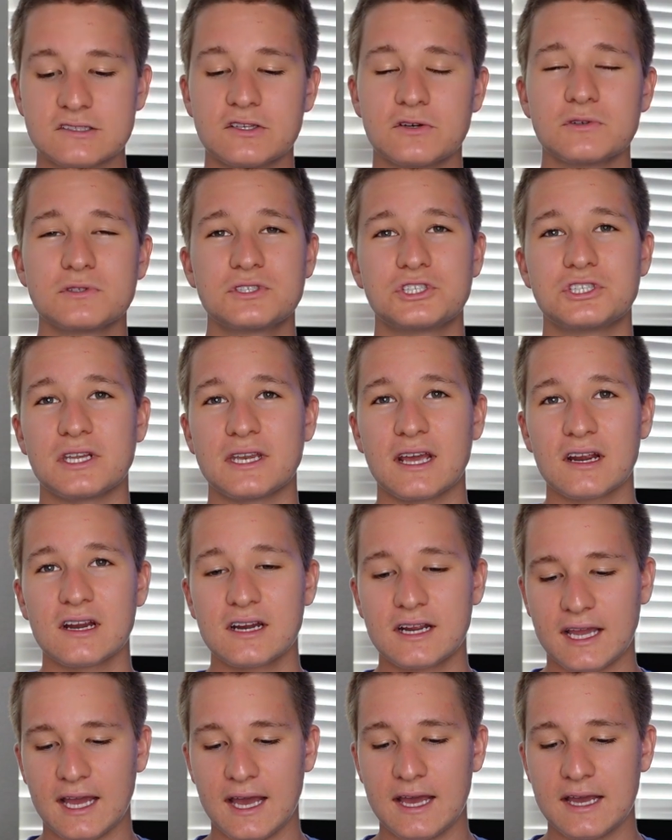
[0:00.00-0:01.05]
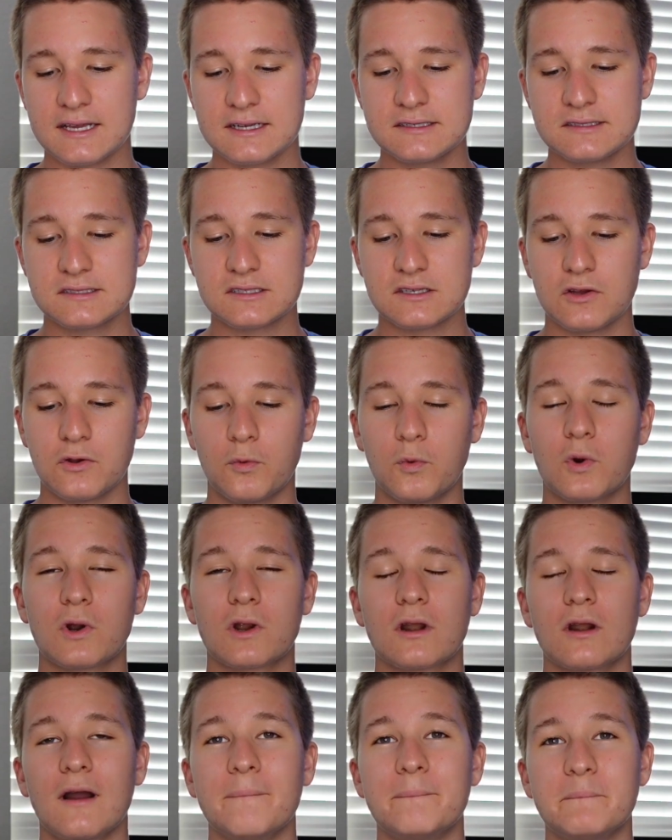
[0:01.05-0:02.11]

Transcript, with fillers: those generic eggs were a